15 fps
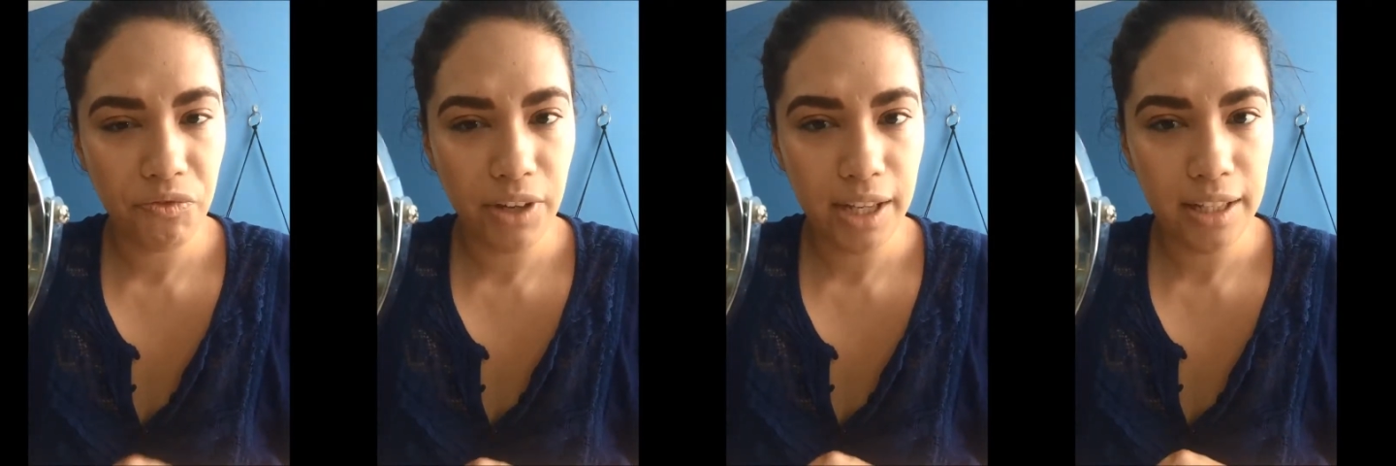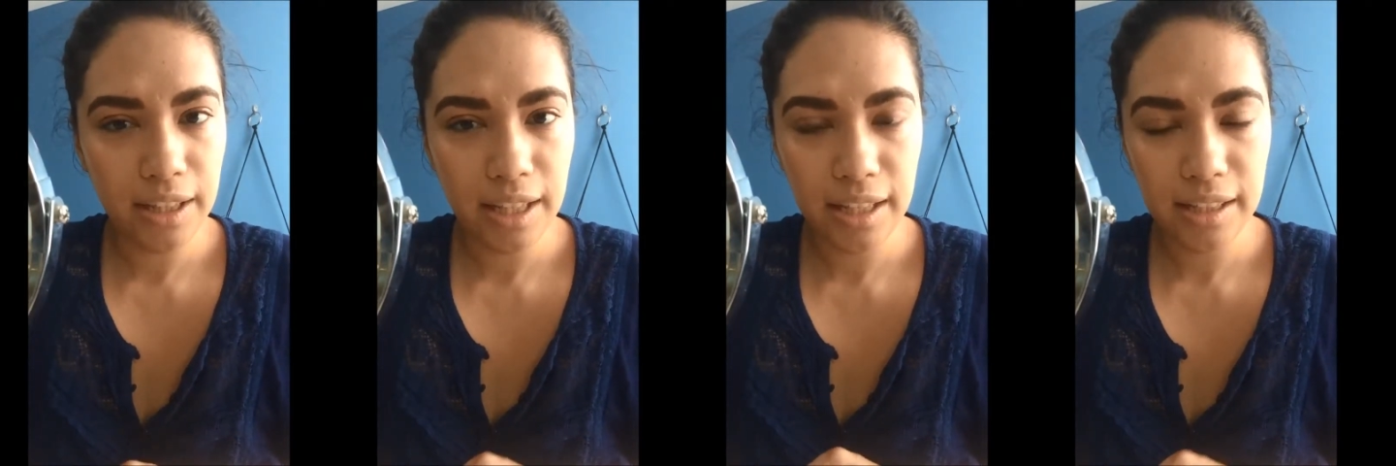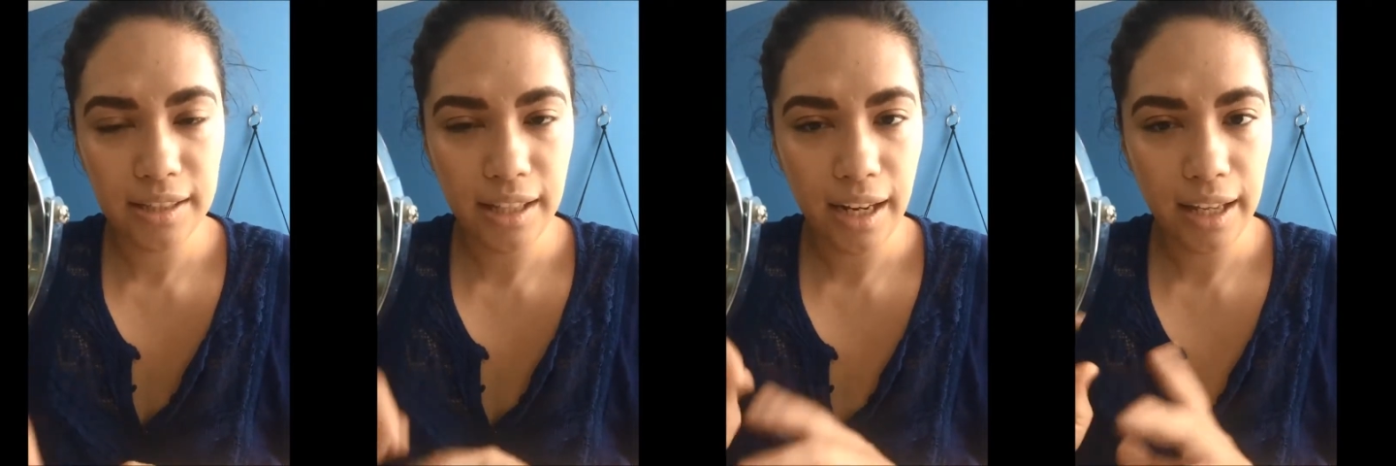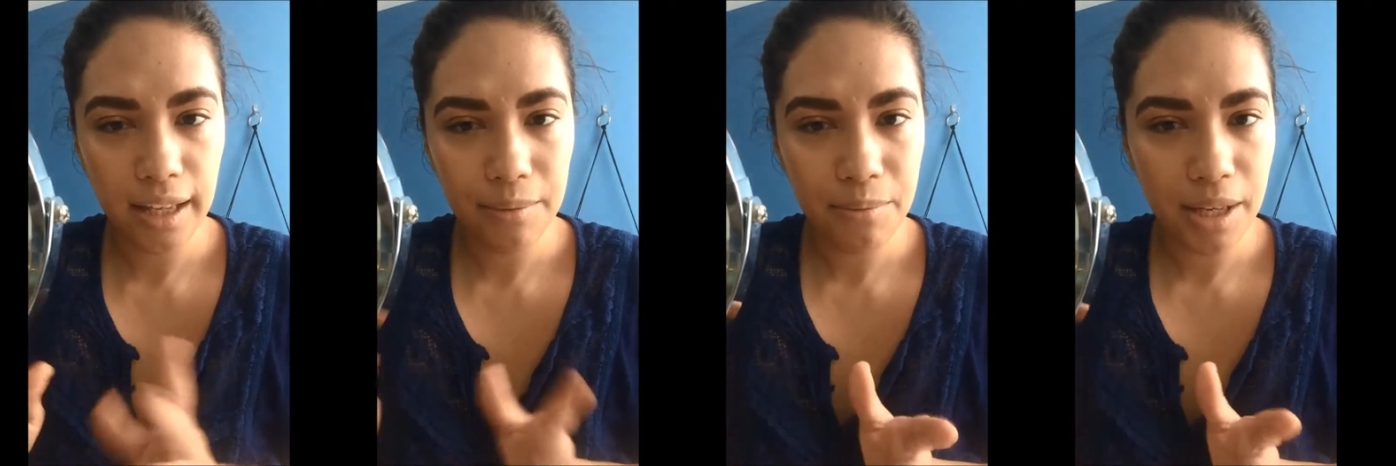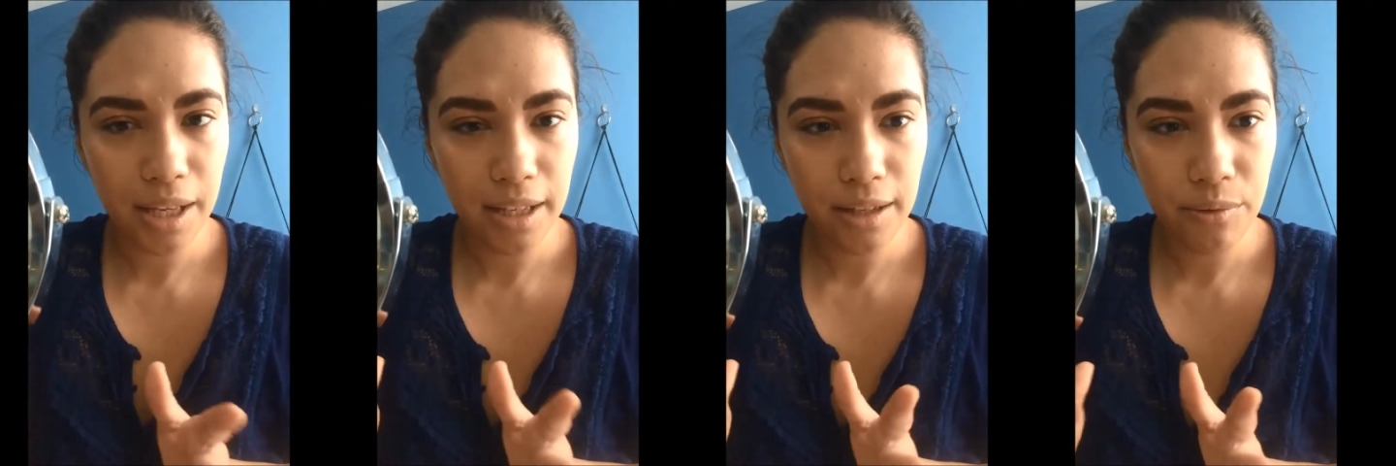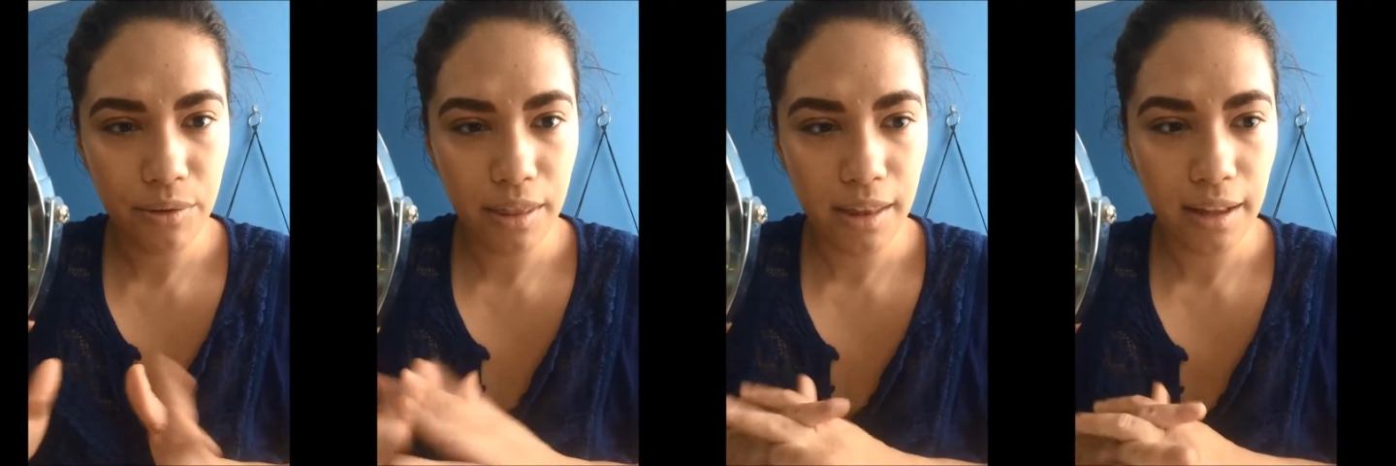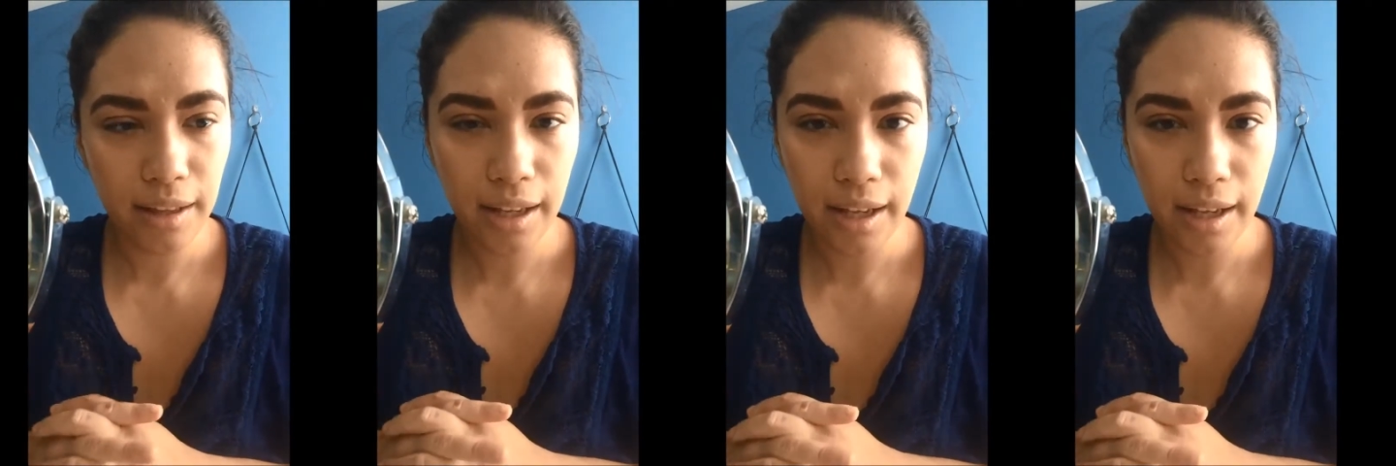find things that I can make with it.